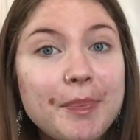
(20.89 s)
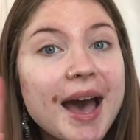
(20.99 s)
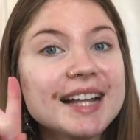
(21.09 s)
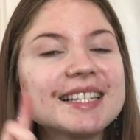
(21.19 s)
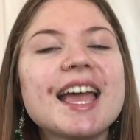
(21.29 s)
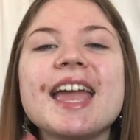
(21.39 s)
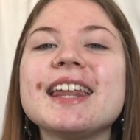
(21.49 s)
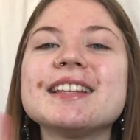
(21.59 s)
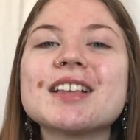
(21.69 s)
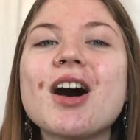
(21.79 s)
but
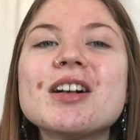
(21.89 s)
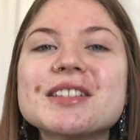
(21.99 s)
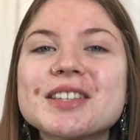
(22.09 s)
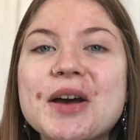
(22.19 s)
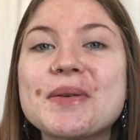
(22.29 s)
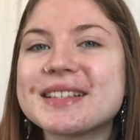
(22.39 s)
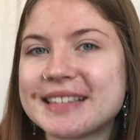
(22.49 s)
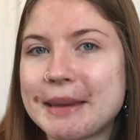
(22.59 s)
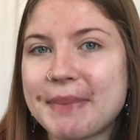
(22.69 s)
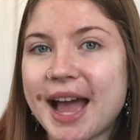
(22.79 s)
it is also
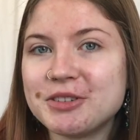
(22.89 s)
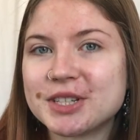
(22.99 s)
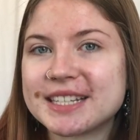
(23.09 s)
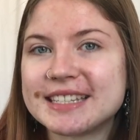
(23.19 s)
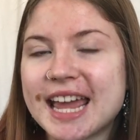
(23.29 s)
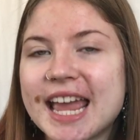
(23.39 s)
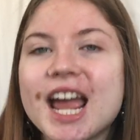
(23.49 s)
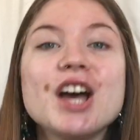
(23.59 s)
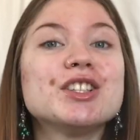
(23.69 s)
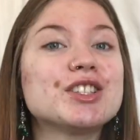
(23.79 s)
St. Patrick's Day.
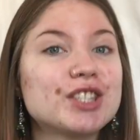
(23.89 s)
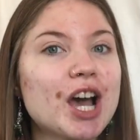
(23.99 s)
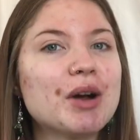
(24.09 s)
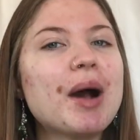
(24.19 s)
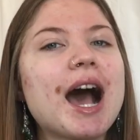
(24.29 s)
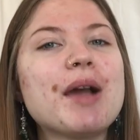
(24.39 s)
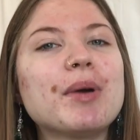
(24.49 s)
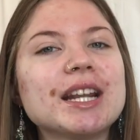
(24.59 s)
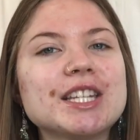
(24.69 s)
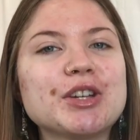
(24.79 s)
So I
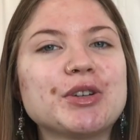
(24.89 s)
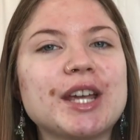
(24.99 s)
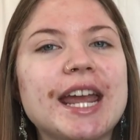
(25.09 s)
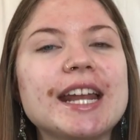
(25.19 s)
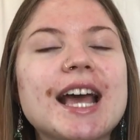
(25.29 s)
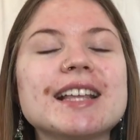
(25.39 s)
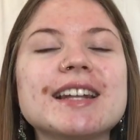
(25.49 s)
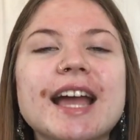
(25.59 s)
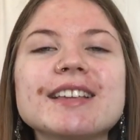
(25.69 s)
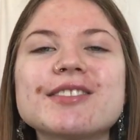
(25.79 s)
wanted to create a
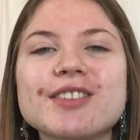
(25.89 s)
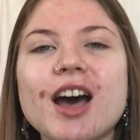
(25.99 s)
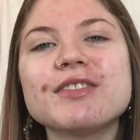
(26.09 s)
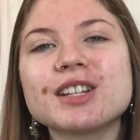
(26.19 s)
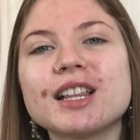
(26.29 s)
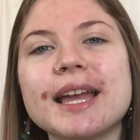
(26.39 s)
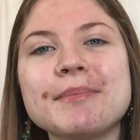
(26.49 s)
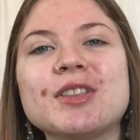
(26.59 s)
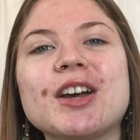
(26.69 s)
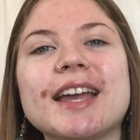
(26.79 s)
nice soft
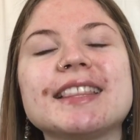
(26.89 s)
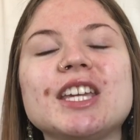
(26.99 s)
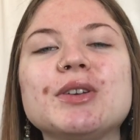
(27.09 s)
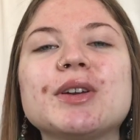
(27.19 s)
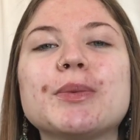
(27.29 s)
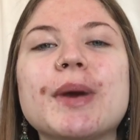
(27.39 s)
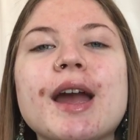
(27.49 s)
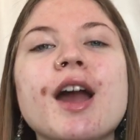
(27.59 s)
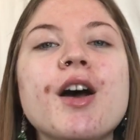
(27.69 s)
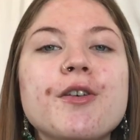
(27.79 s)
glam look that you could
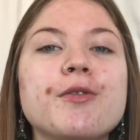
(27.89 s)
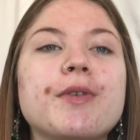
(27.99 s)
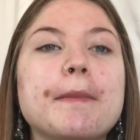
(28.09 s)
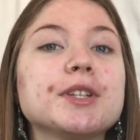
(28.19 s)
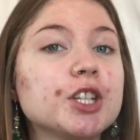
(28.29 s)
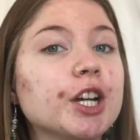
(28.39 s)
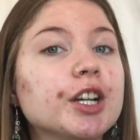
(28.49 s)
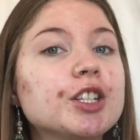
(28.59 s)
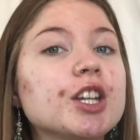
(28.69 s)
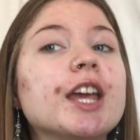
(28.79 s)
wear from
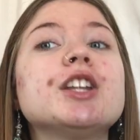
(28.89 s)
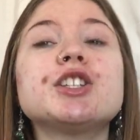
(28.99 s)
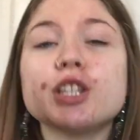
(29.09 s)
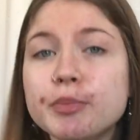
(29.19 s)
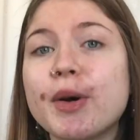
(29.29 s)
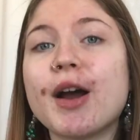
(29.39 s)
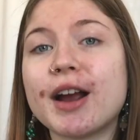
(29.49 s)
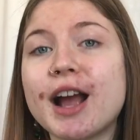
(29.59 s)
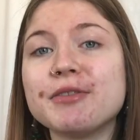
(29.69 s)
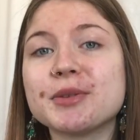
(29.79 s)
church to the bar
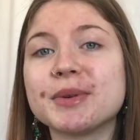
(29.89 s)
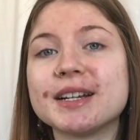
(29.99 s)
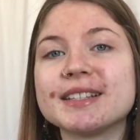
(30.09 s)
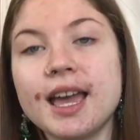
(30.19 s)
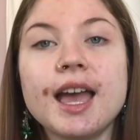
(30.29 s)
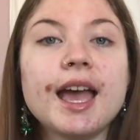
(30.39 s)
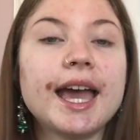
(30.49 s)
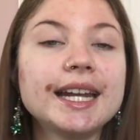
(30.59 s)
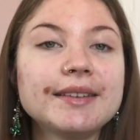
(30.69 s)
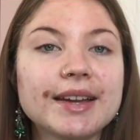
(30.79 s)
afterwards.
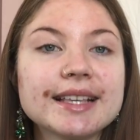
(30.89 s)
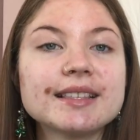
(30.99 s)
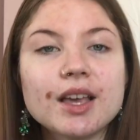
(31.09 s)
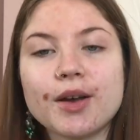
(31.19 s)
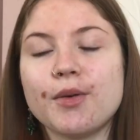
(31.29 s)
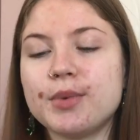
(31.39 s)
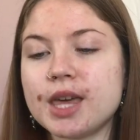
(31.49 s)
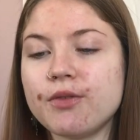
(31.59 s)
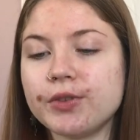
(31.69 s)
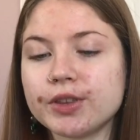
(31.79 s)
Anyways,
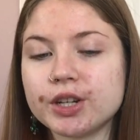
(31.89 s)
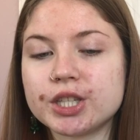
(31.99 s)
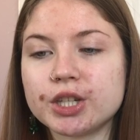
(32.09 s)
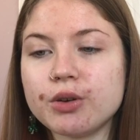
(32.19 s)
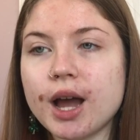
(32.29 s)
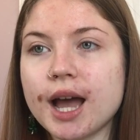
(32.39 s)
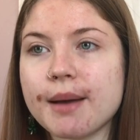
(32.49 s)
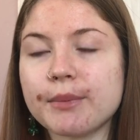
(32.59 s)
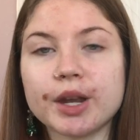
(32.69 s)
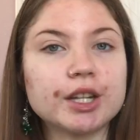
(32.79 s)
without further ado,
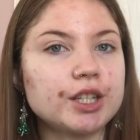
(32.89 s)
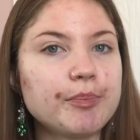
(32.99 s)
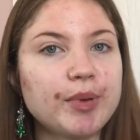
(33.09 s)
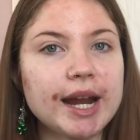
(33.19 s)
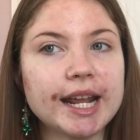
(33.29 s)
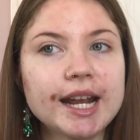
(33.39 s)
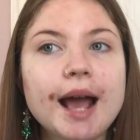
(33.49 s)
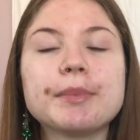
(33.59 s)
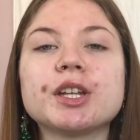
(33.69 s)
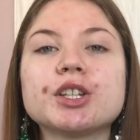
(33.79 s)
we're gonna jump right in.
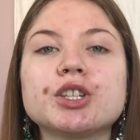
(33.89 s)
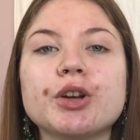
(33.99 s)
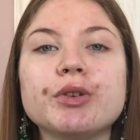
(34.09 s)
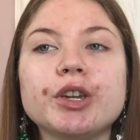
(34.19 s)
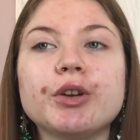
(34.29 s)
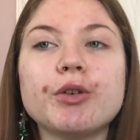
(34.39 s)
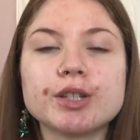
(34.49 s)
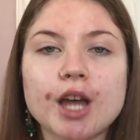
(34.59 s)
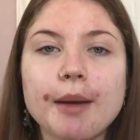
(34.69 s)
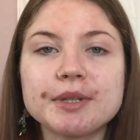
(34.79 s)
I'm gonna show you
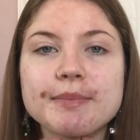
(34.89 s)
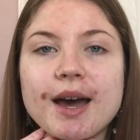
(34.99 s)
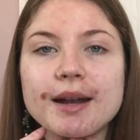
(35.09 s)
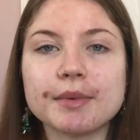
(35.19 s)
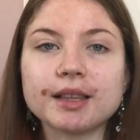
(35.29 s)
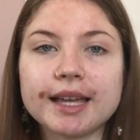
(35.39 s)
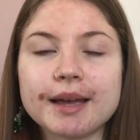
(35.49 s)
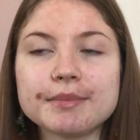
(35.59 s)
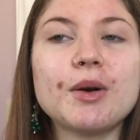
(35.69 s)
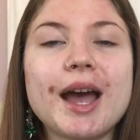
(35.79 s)
top to bottom
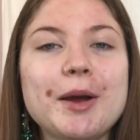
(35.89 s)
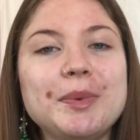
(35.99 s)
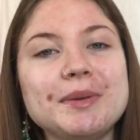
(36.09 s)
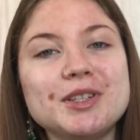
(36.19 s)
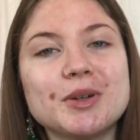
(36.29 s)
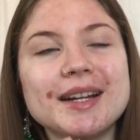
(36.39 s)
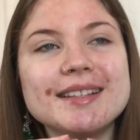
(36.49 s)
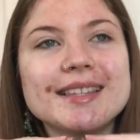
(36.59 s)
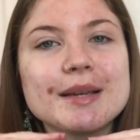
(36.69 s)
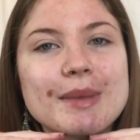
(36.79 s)
glam. I hope you
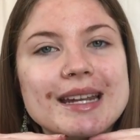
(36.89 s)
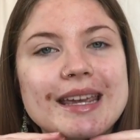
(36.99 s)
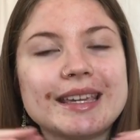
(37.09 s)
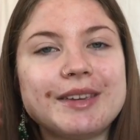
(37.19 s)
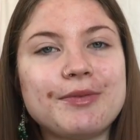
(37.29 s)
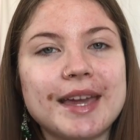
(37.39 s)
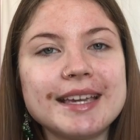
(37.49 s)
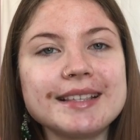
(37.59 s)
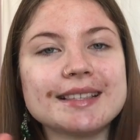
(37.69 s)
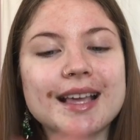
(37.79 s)
enjoyed seeing my naked
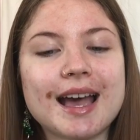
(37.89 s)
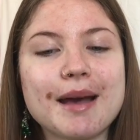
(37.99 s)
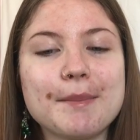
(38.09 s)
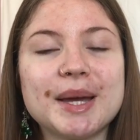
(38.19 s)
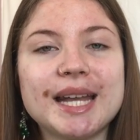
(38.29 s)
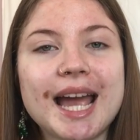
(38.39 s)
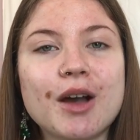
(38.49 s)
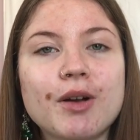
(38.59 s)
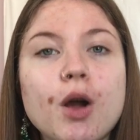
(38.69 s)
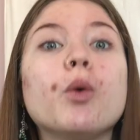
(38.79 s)
face, but
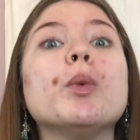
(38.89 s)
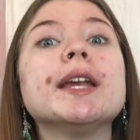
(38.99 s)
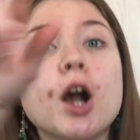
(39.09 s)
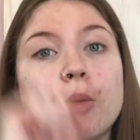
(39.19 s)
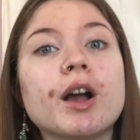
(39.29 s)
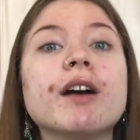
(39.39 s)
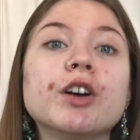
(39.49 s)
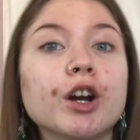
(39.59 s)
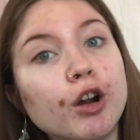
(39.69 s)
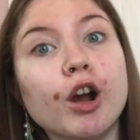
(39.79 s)
now we gonna
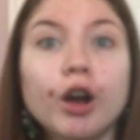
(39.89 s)
cover her